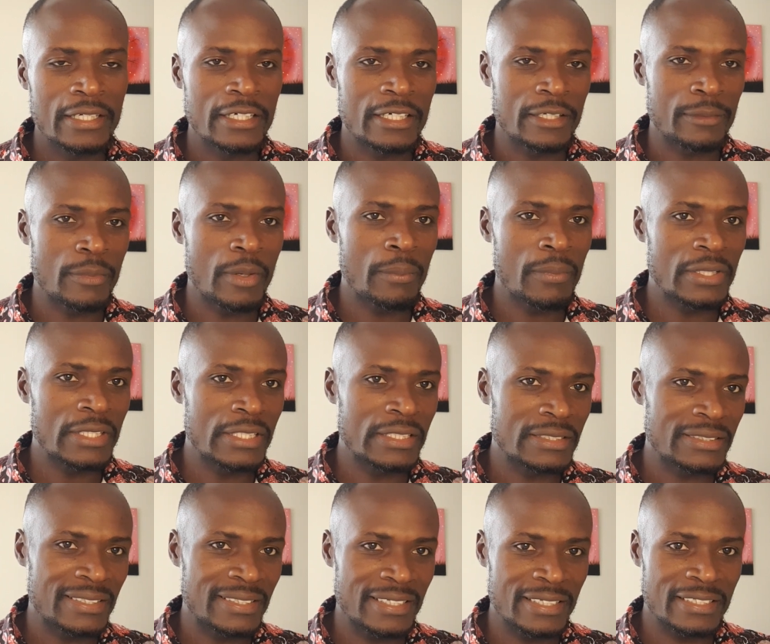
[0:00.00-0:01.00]
remember, there
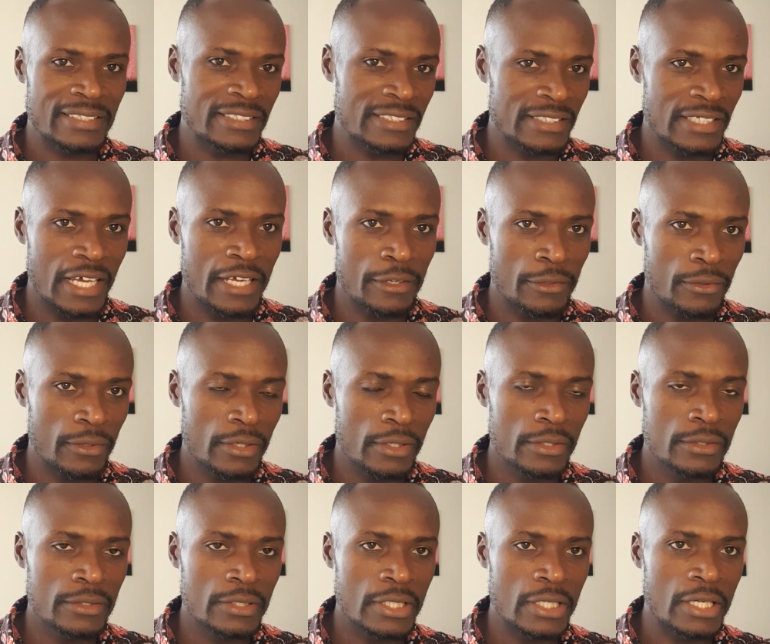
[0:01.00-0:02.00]
is an external
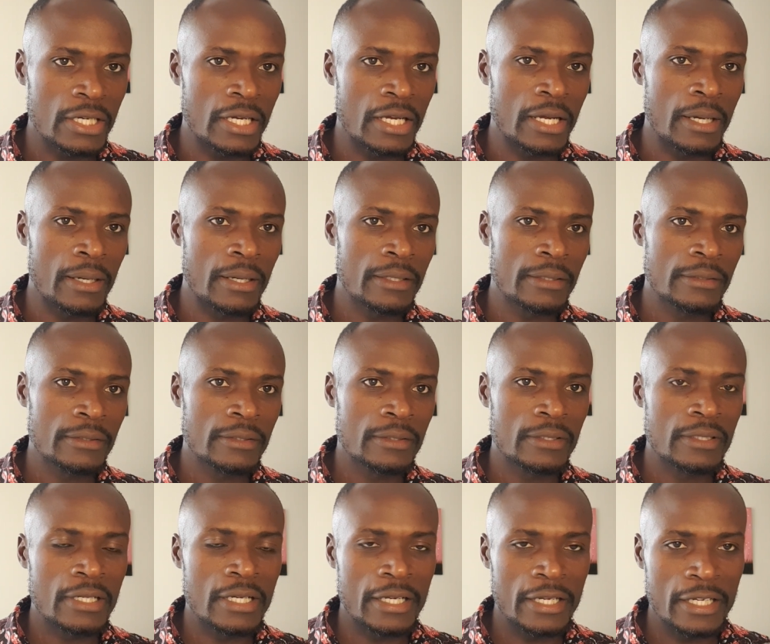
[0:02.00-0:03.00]

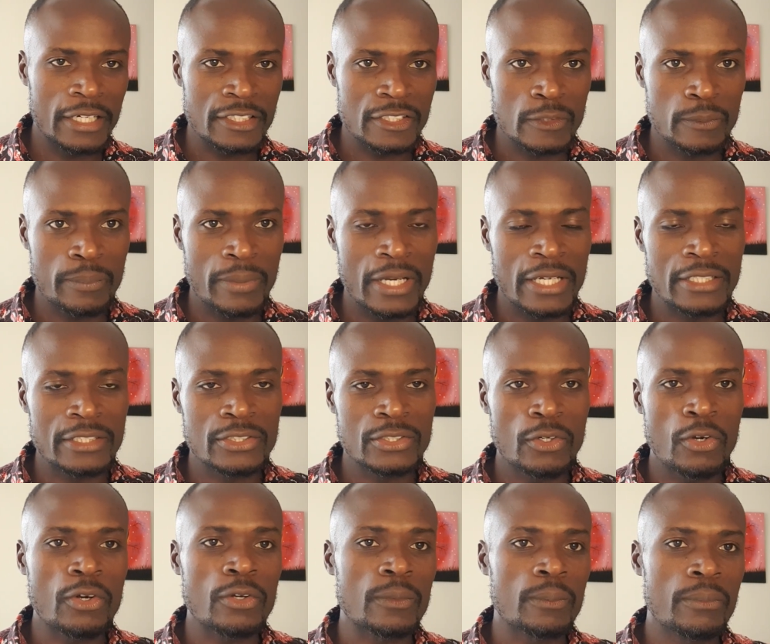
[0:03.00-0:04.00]
expert
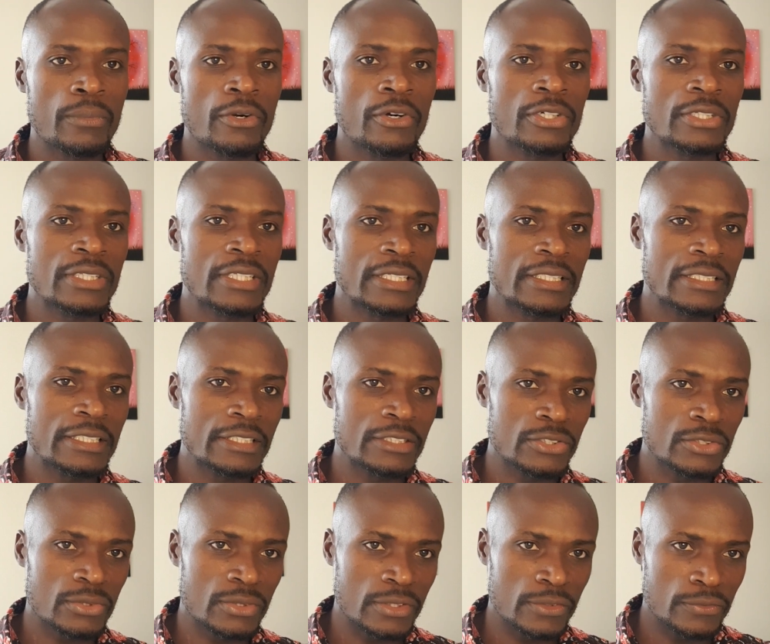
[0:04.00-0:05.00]
or board that needs
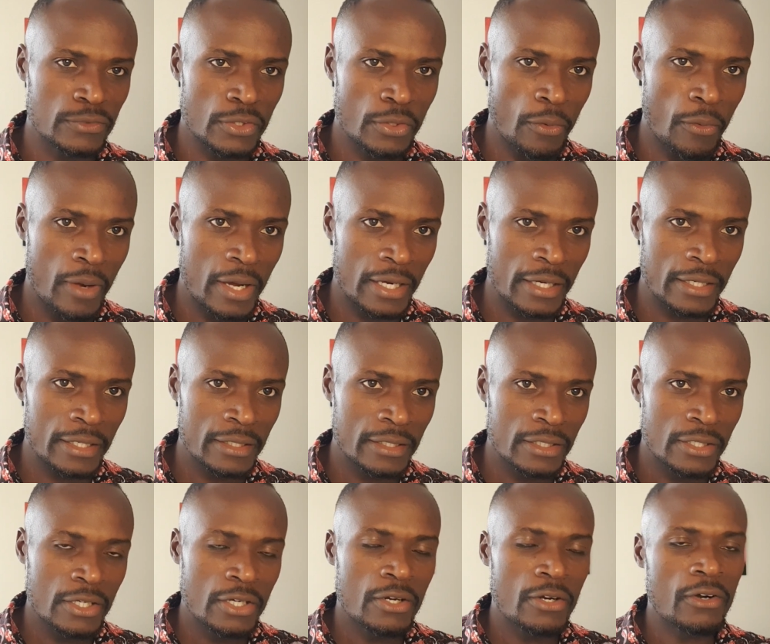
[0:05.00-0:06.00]
to review your work,
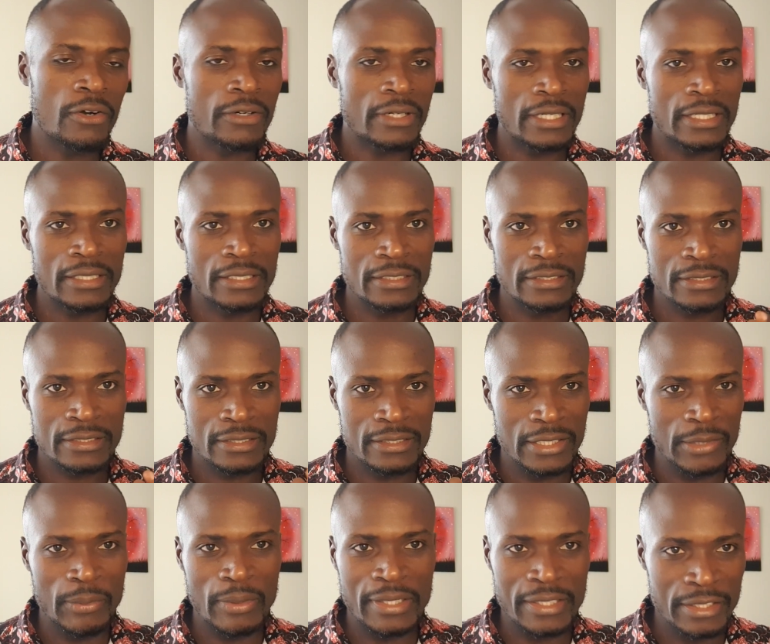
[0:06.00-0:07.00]
or at least they
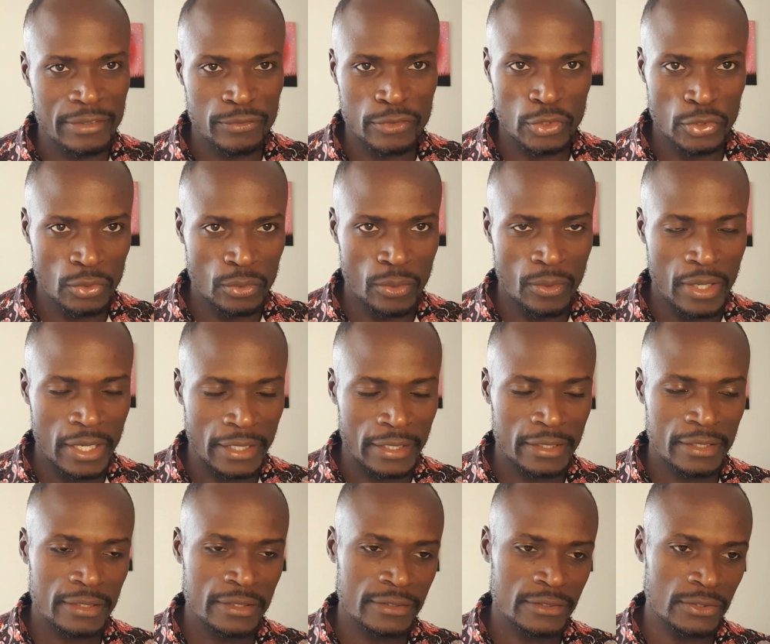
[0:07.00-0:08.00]
will review your work.
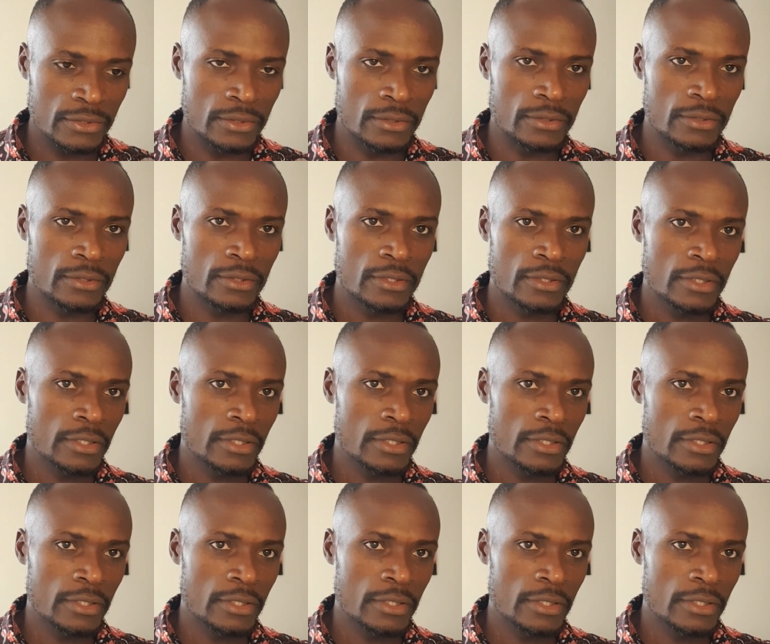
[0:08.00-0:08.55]
So